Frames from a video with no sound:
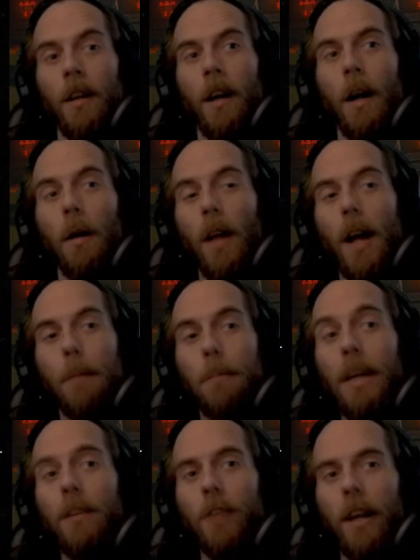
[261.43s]
A lot of
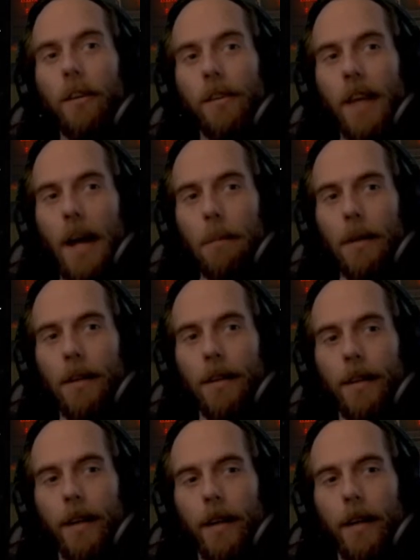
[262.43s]
big changes happened,
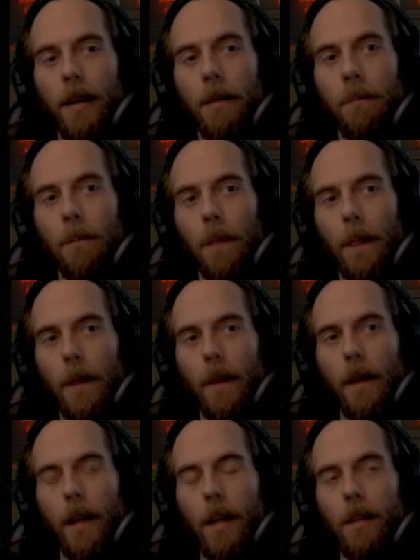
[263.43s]
and
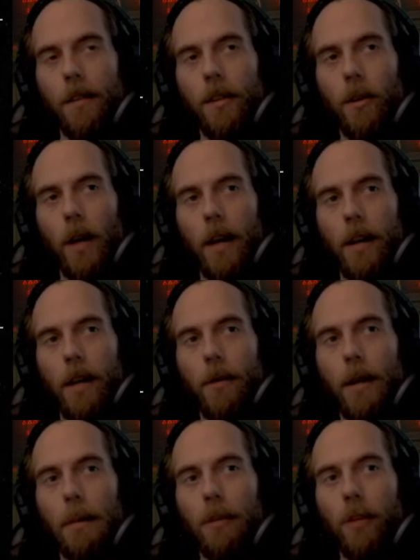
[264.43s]
so I'd
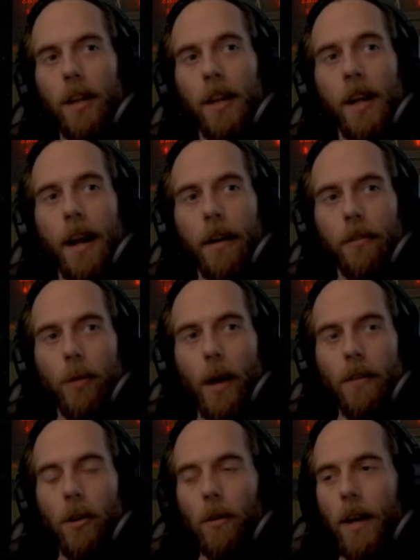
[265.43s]
recommend checking it out if you
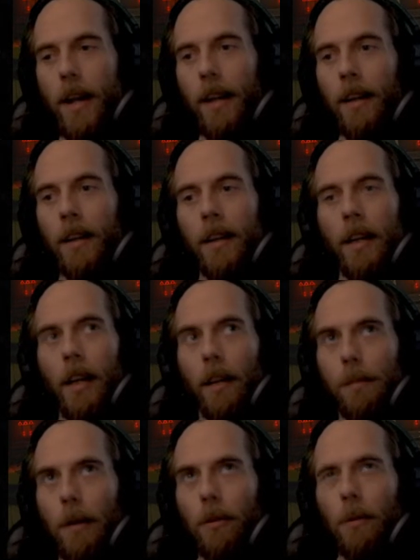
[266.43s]
haven't already,
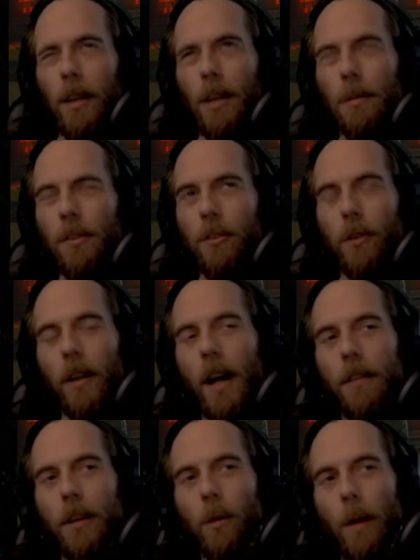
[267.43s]
especially when it comes to
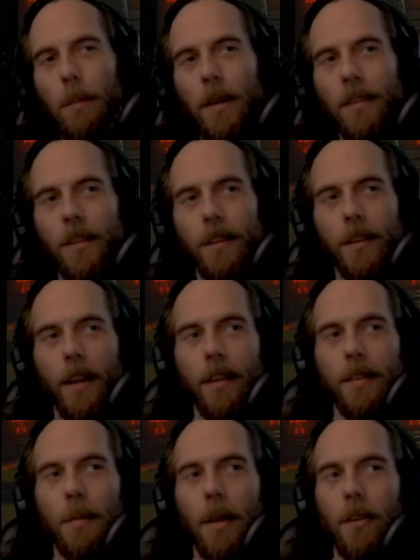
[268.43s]
Triglavian weapons and
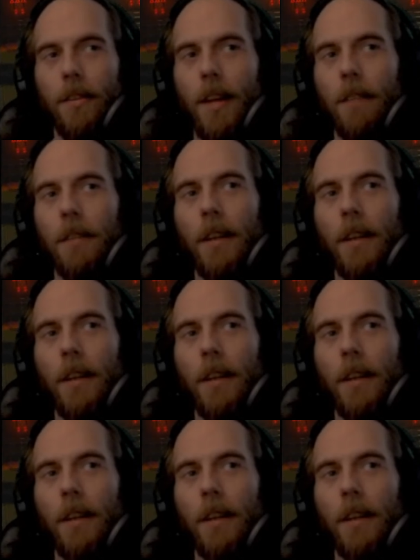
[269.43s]
some other stuff,